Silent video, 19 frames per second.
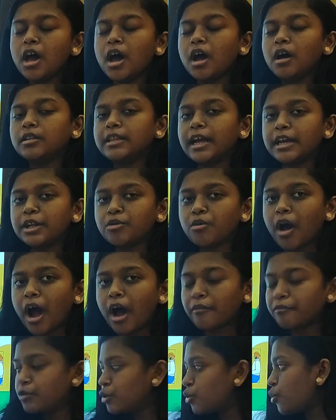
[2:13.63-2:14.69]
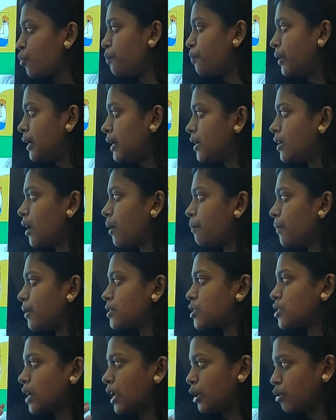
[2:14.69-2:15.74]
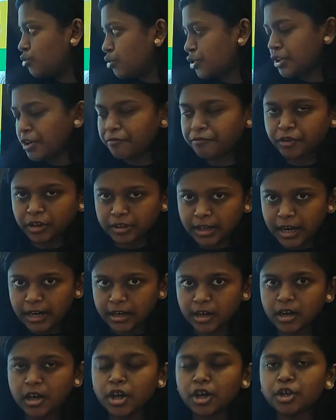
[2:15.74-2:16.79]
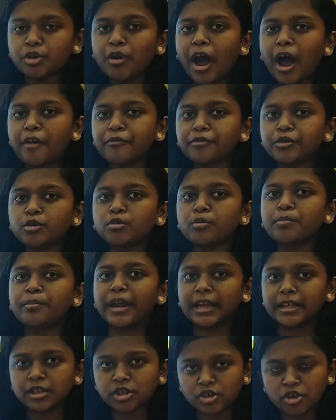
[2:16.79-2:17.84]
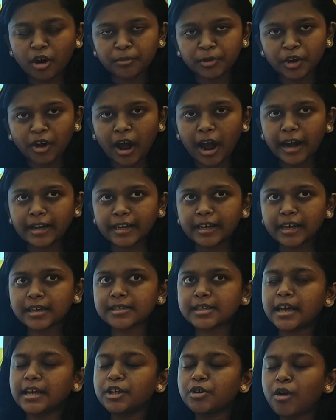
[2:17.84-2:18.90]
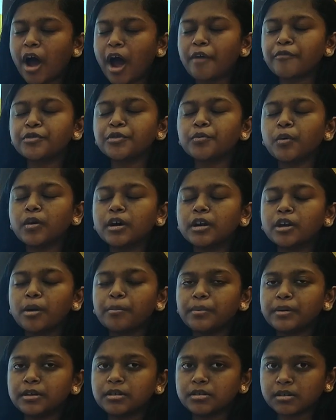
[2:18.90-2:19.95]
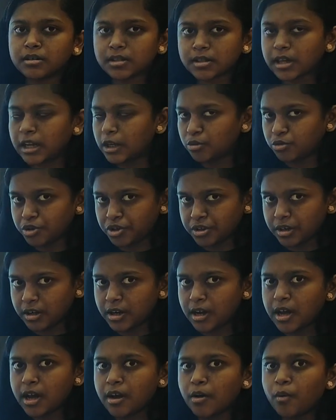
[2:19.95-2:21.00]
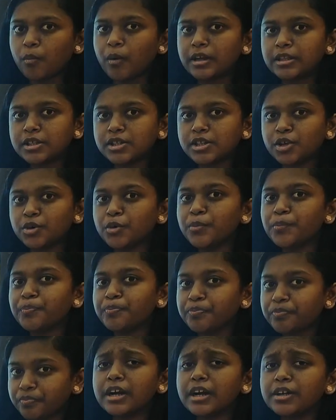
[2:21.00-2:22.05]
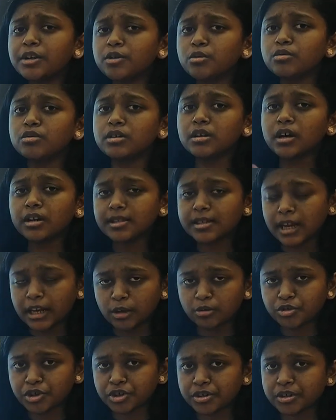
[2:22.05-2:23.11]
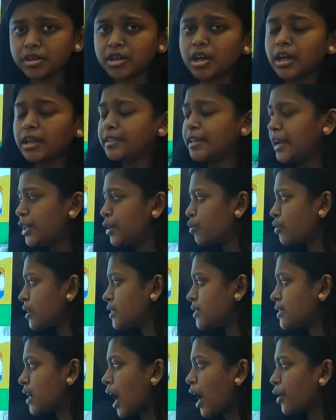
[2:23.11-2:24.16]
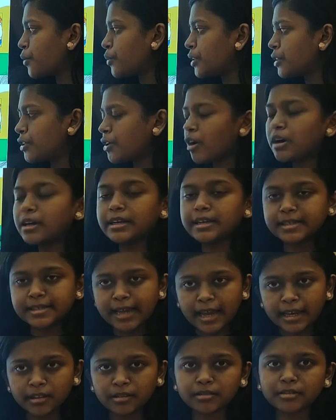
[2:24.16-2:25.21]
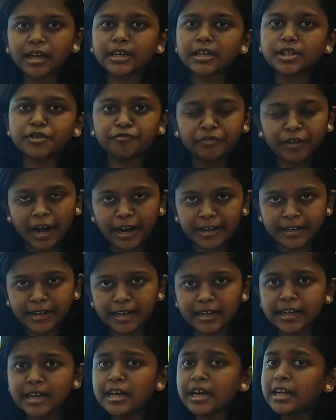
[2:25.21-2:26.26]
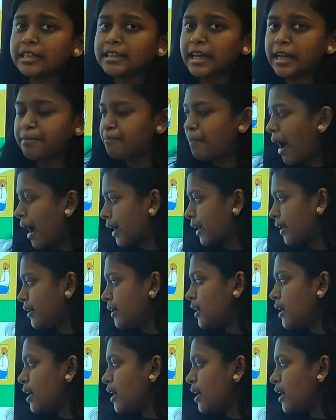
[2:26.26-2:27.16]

Then you have to build up a solution for that. You have to brainstorm your ideas and you have to work upon a solution. Once you get to a solution, then you can start with your design, that is front end, then back end,